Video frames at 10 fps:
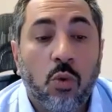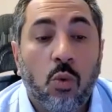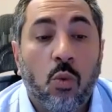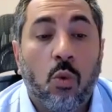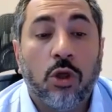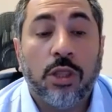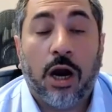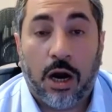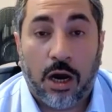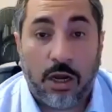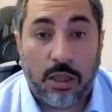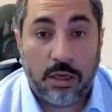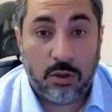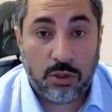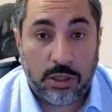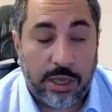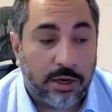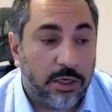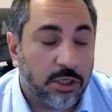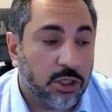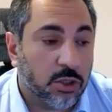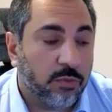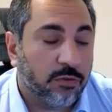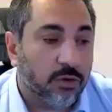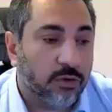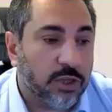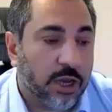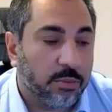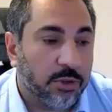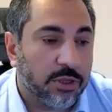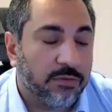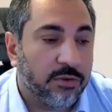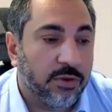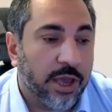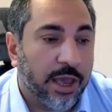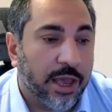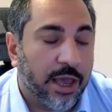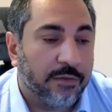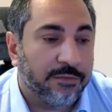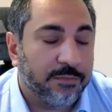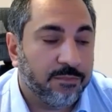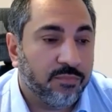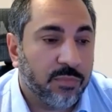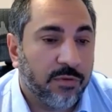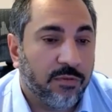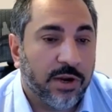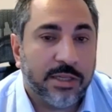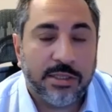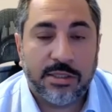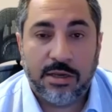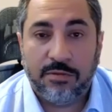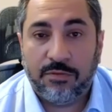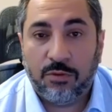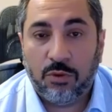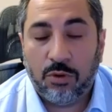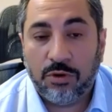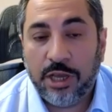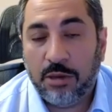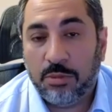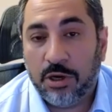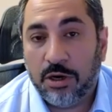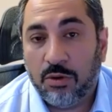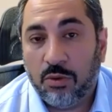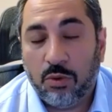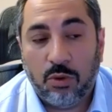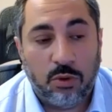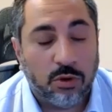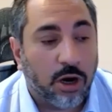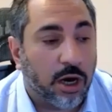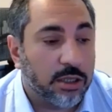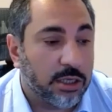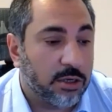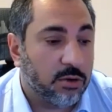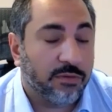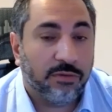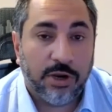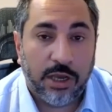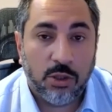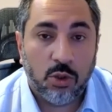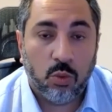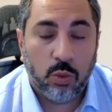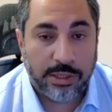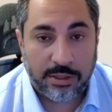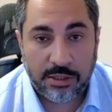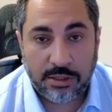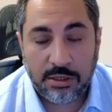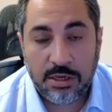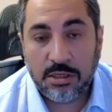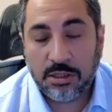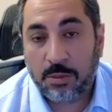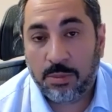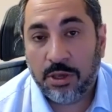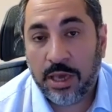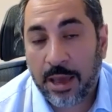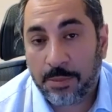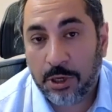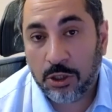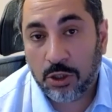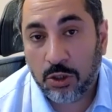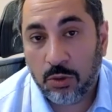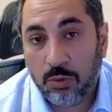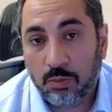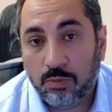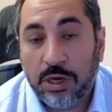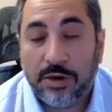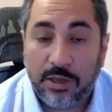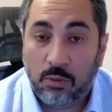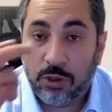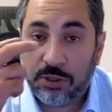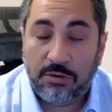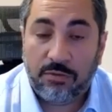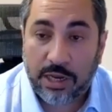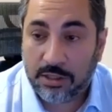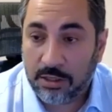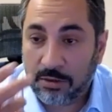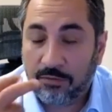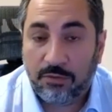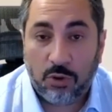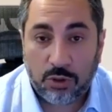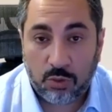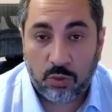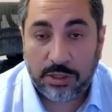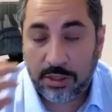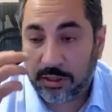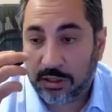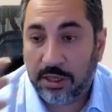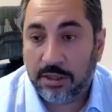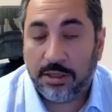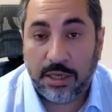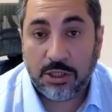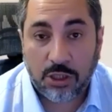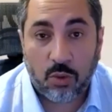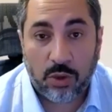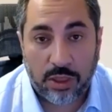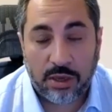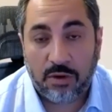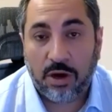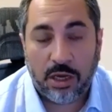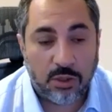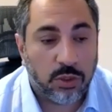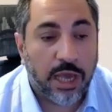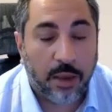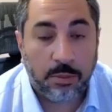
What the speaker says: what are those letters? So for example, if you have a relative or neighbor or colleague or friend who witnessed something happening to you, where they were direct first witness, they saw with their eyes what happened,